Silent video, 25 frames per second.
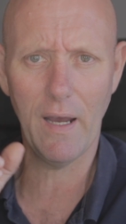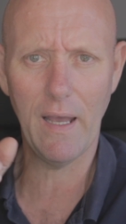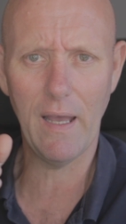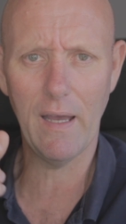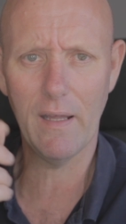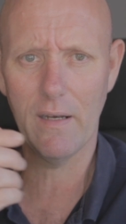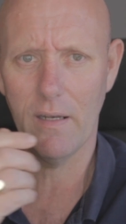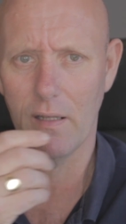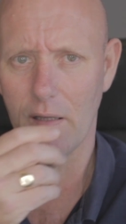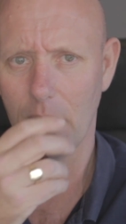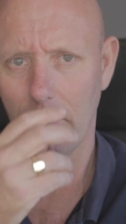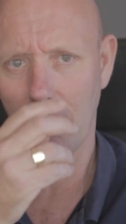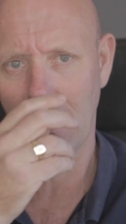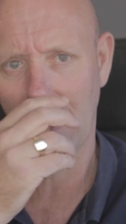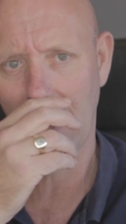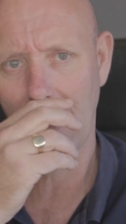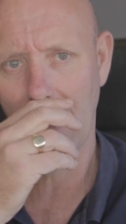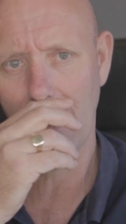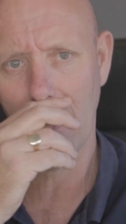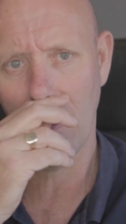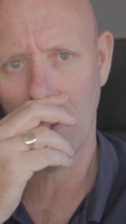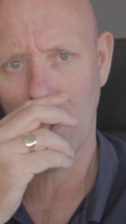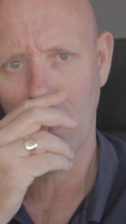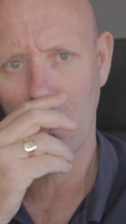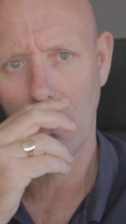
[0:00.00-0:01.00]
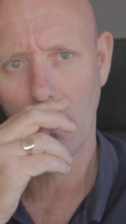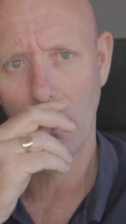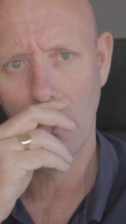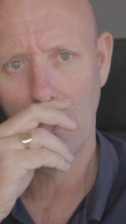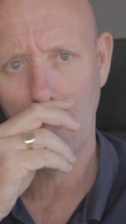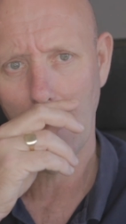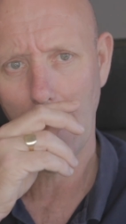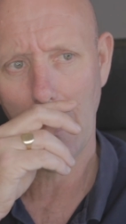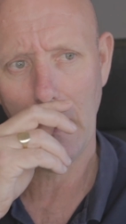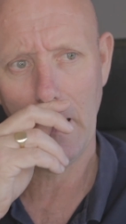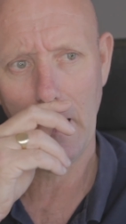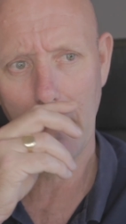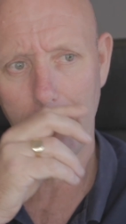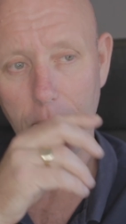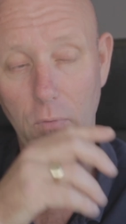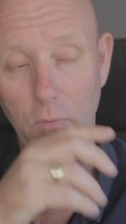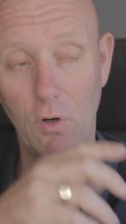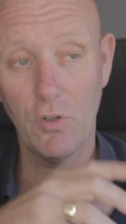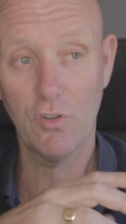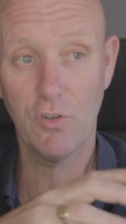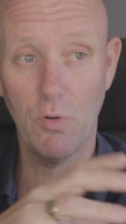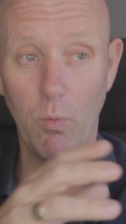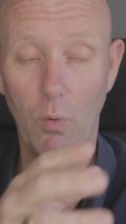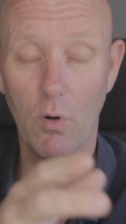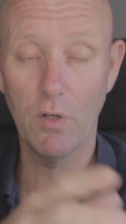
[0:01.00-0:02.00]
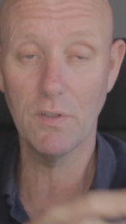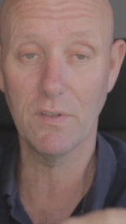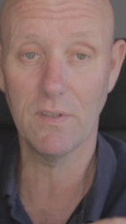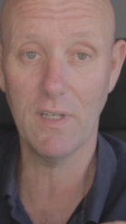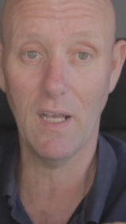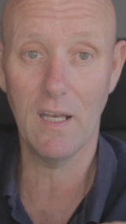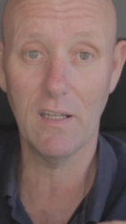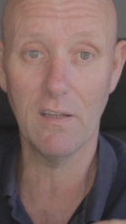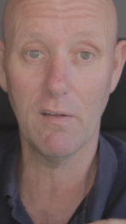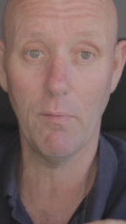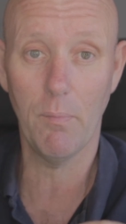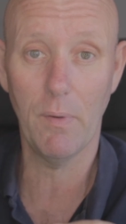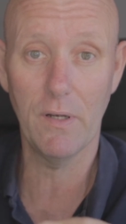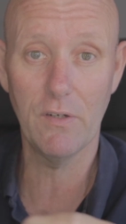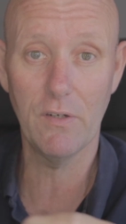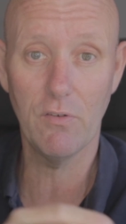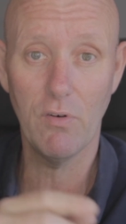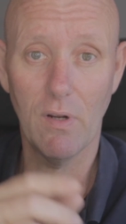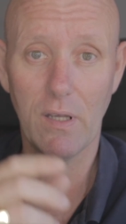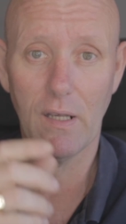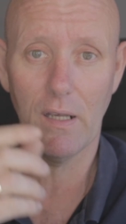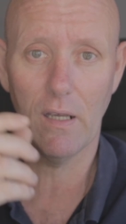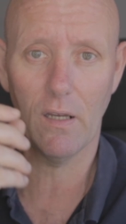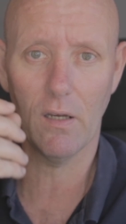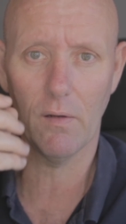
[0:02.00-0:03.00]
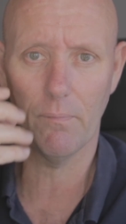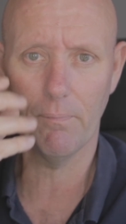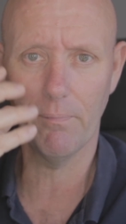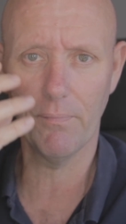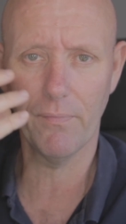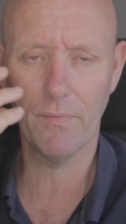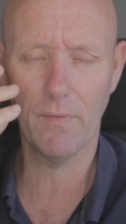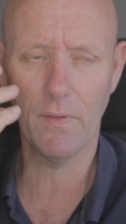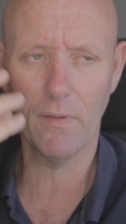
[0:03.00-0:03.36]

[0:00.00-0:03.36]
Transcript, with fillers: I had at the beginning um, or towards the end of my drinking.